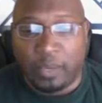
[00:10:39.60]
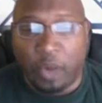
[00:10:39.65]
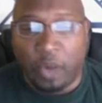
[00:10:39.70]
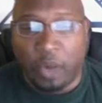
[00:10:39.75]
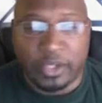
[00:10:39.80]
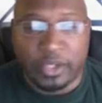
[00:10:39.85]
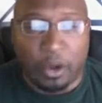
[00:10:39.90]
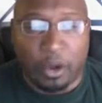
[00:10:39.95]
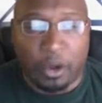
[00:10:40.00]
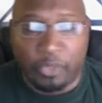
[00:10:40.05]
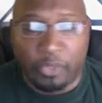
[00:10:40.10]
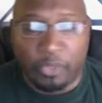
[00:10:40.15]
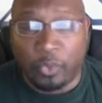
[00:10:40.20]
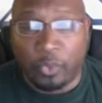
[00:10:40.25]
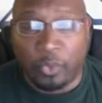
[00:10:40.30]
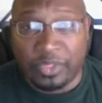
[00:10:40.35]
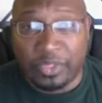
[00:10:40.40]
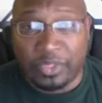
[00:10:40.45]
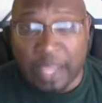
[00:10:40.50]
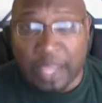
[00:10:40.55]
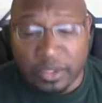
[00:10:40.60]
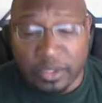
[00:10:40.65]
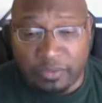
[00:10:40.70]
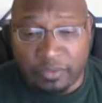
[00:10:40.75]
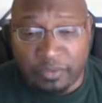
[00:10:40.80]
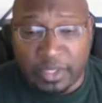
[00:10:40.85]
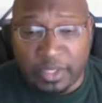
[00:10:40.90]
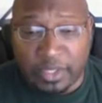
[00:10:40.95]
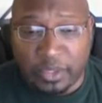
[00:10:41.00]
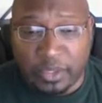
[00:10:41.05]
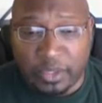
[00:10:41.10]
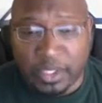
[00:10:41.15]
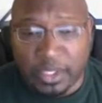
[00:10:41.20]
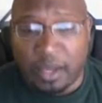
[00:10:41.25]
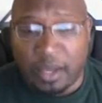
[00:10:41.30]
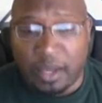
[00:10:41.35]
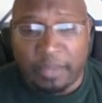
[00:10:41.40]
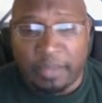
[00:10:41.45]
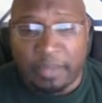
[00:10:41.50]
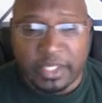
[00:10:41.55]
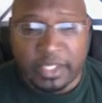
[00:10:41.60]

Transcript: and watch all 1,000 videos.